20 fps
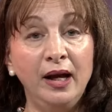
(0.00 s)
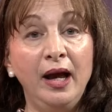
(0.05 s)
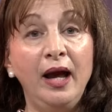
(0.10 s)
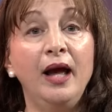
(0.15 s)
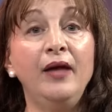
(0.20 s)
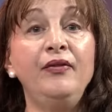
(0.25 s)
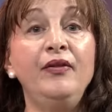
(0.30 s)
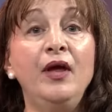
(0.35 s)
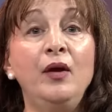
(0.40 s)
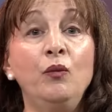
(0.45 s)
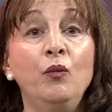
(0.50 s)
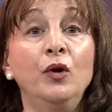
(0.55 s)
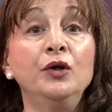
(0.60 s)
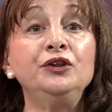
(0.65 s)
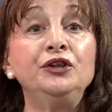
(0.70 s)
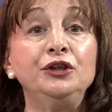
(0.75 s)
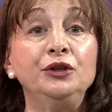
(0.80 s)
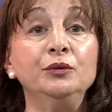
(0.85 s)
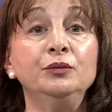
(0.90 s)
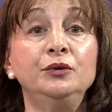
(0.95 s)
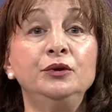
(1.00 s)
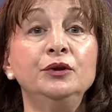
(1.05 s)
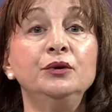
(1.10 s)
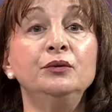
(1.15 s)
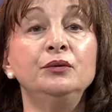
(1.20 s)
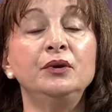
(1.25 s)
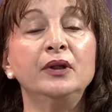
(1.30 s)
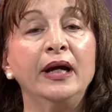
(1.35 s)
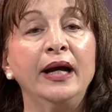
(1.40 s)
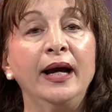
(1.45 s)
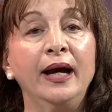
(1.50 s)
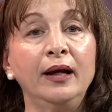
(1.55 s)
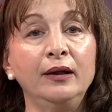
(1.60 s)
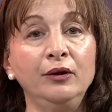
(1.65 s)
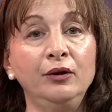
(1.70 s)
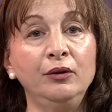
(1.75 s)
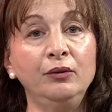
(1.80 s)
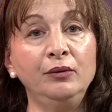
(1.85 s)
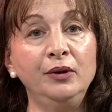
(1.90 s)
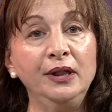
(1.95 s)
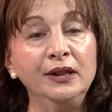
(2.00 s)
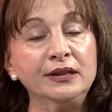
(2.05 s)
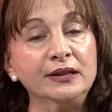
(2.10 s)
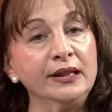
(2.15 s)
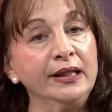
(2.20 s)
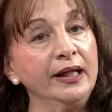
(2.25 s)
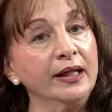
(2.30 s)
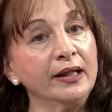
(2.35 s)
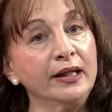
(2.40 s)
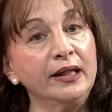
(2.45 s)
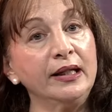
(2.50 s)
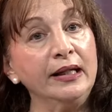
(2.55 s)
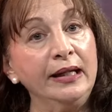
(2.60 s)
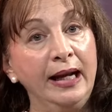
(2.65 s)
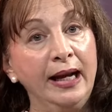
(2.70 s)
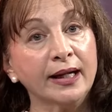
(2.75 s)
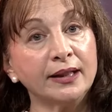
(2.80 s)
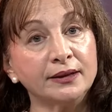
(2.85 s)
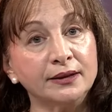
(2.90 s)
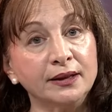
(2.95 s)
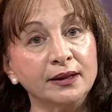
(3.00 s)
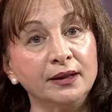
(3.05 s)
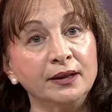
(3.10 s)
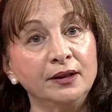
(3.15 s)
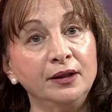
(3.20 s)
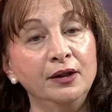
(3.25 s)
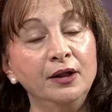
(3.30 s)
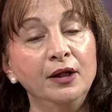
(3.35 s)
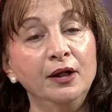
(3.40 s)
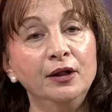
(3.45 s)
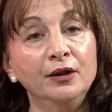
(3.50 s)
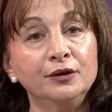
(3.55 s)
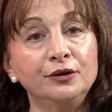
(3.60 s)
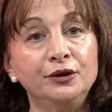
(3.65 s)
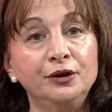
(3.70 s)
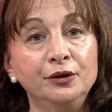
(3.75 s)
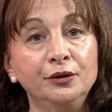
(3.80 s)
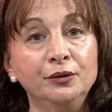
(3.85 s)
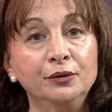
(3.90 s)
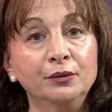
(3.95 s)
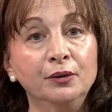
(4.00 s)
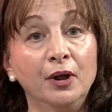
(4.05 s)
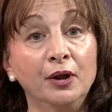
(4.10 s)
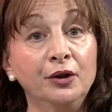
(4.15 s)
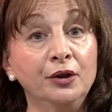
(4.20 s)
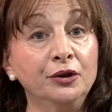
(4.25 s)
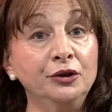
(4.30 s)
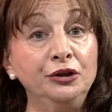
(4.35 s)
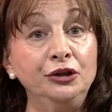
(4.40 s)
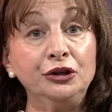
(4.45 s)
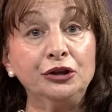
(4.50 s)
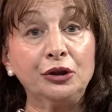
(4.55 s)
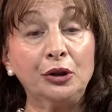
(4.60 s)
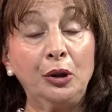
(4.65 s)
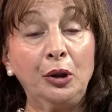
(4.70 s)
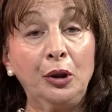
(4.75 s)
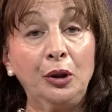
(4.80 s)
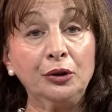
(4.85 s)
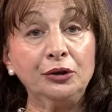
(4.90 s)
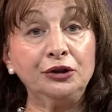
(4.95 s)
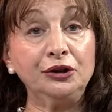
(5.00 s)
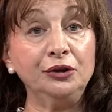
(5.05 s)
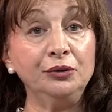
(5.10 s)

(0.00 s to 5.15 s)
And then once you do that, you need to get connected to a good church.